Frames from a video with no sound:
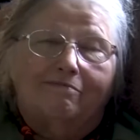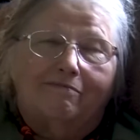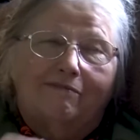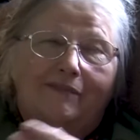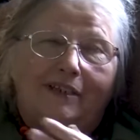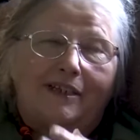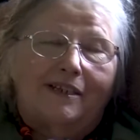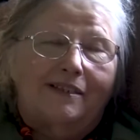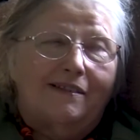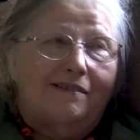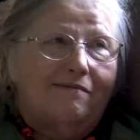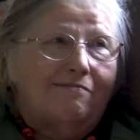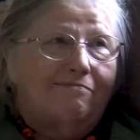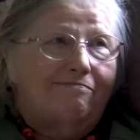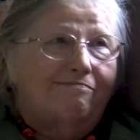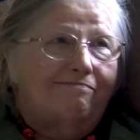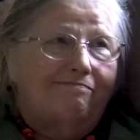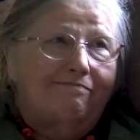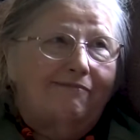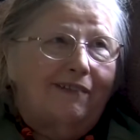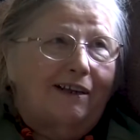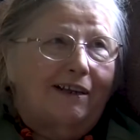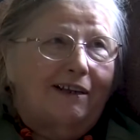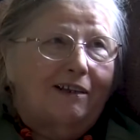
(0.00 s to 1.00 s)
Just
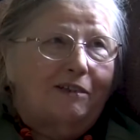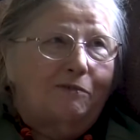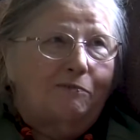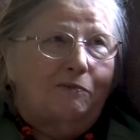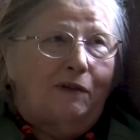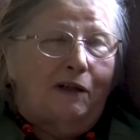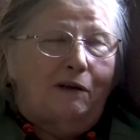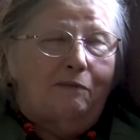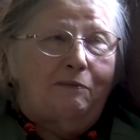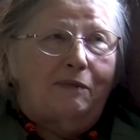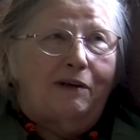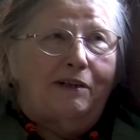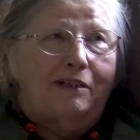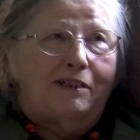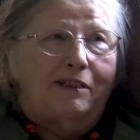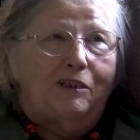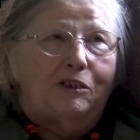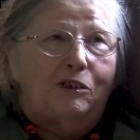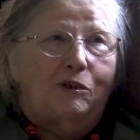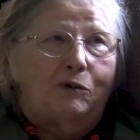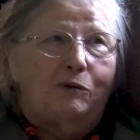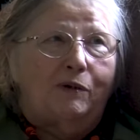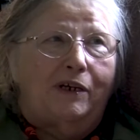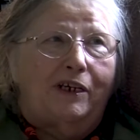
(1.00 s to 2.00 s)
explain my
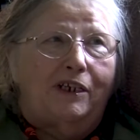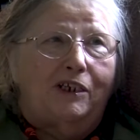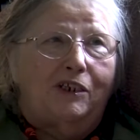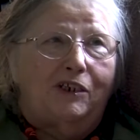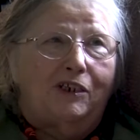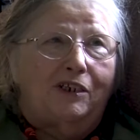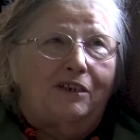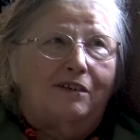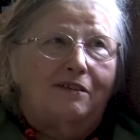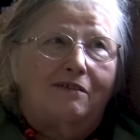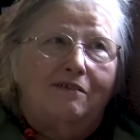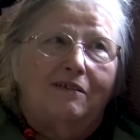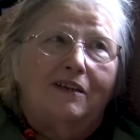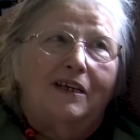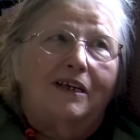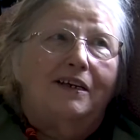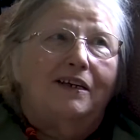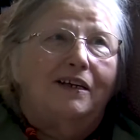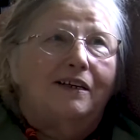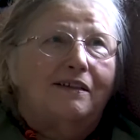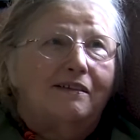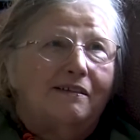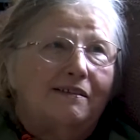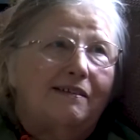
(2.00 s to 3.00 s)
situation
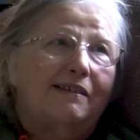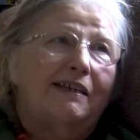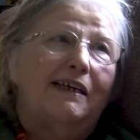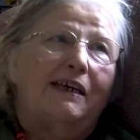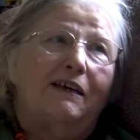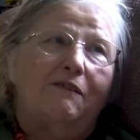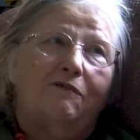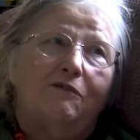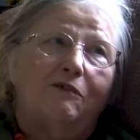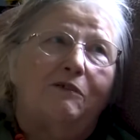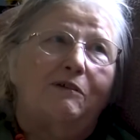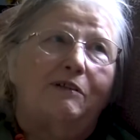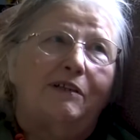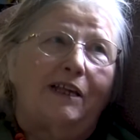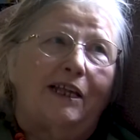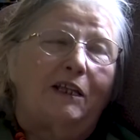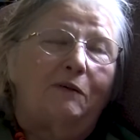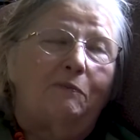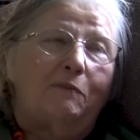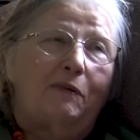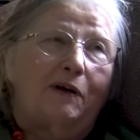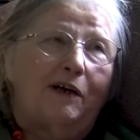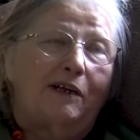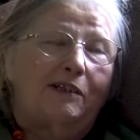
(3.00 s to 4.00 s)
and see if there's
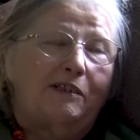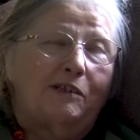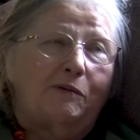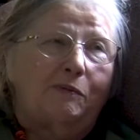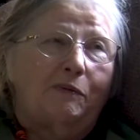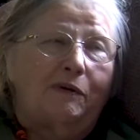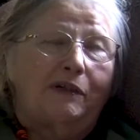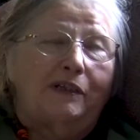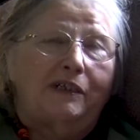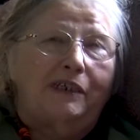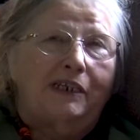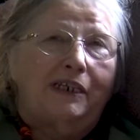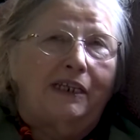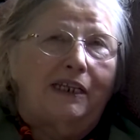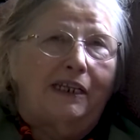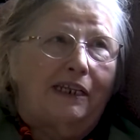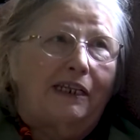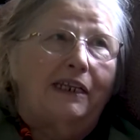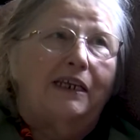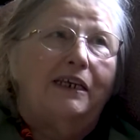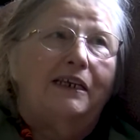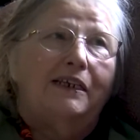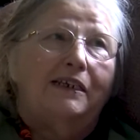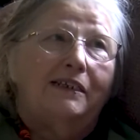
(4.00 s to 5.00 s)
any possibility
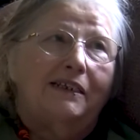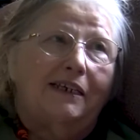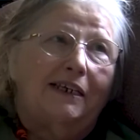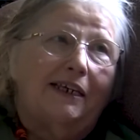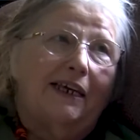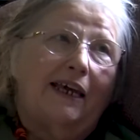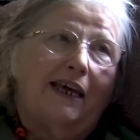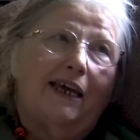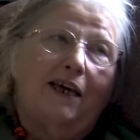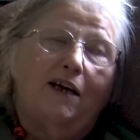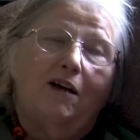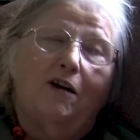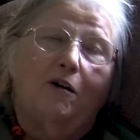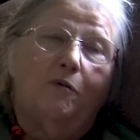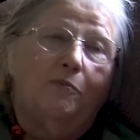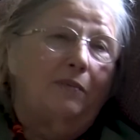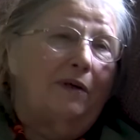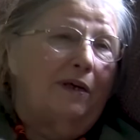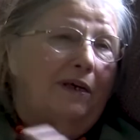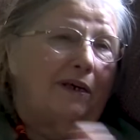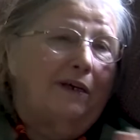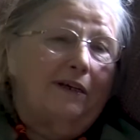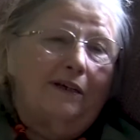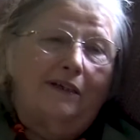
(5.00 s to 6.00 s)
to get help,
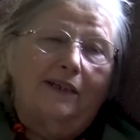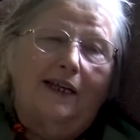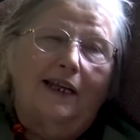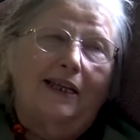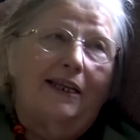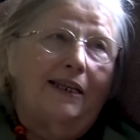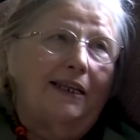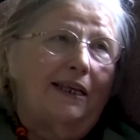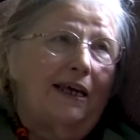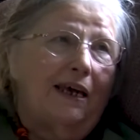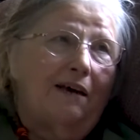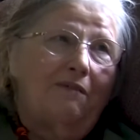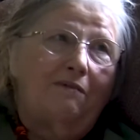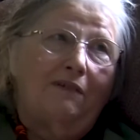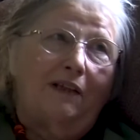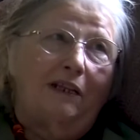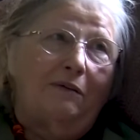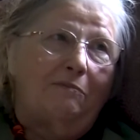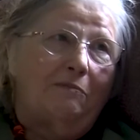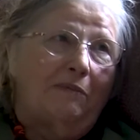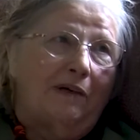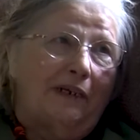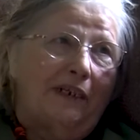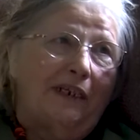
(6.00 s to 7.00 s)
because I didn't have any
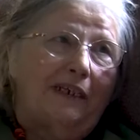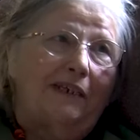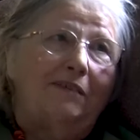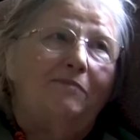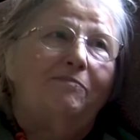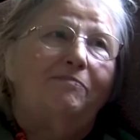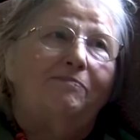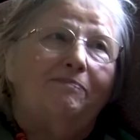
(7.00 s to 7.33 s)
money.